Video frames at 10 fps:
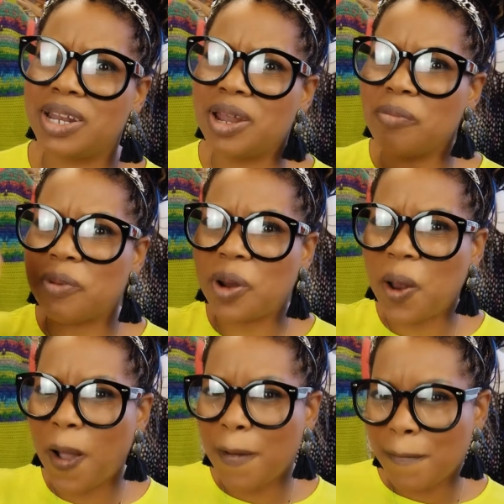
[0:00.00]
my
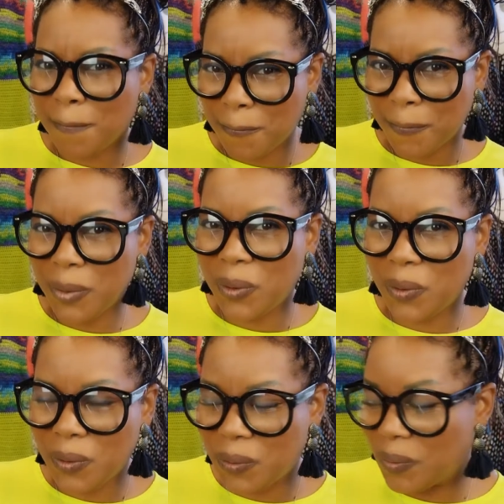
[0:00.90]
number.
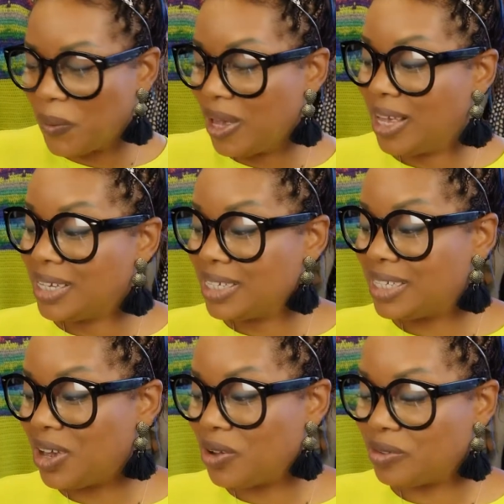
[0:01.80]
Ooh.
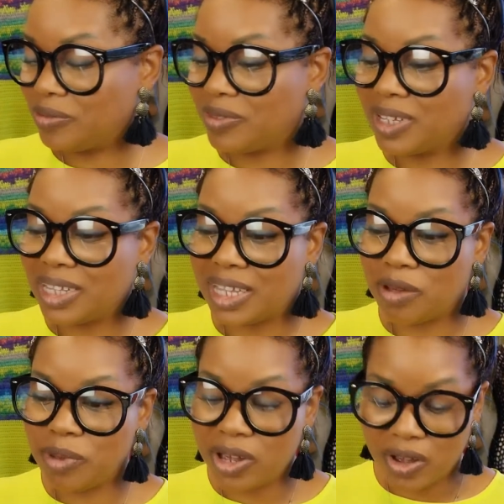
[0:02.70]
So,
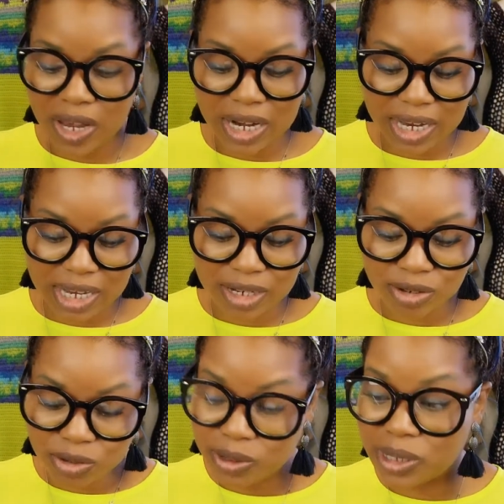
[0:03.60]
let me go ahead and get
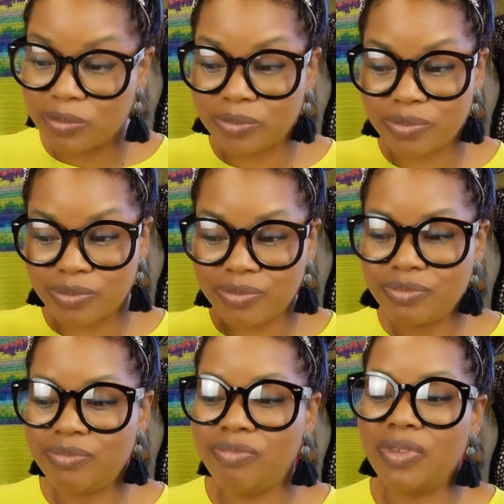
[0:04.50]
into it.
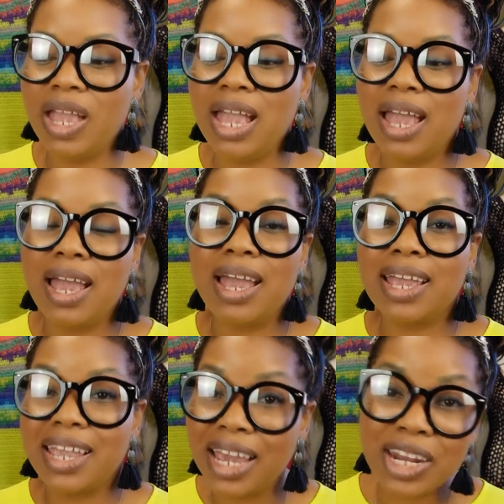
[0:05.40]

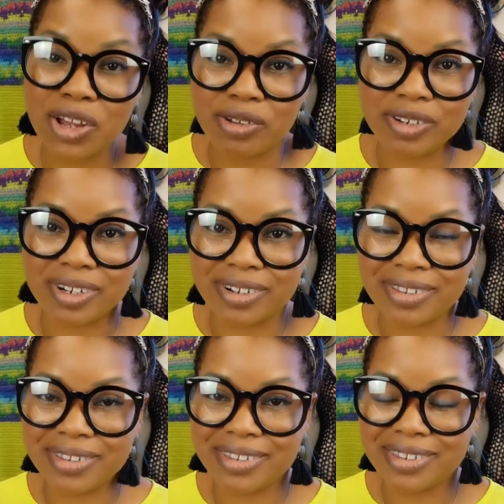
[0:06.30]
Getting
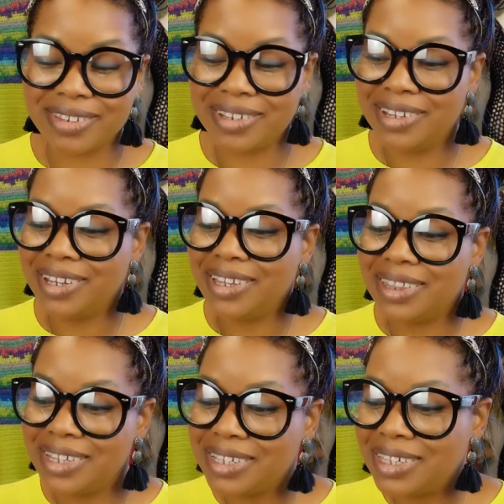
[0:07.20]
Older.
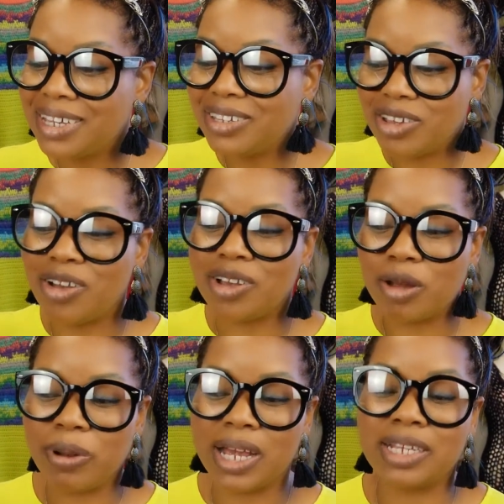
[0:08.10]
This
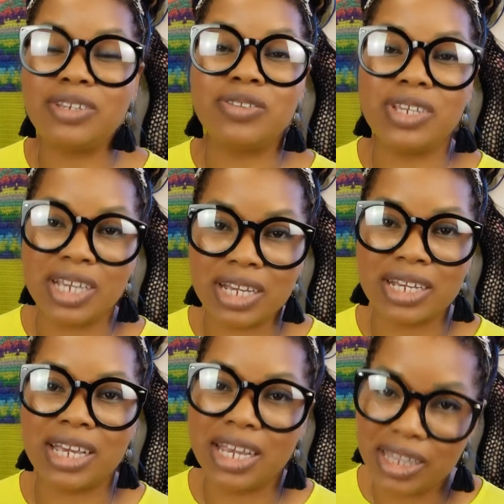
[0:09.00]
song applies to the
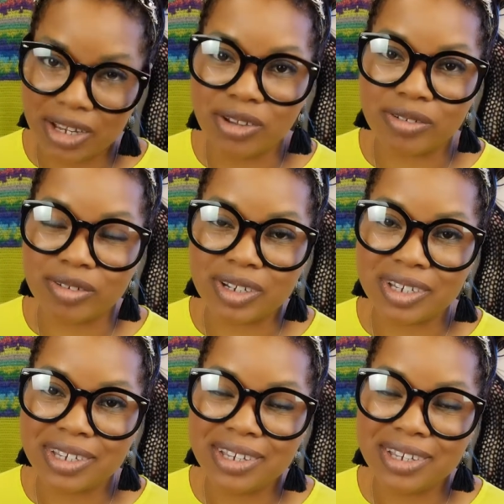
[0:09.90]
young and the old.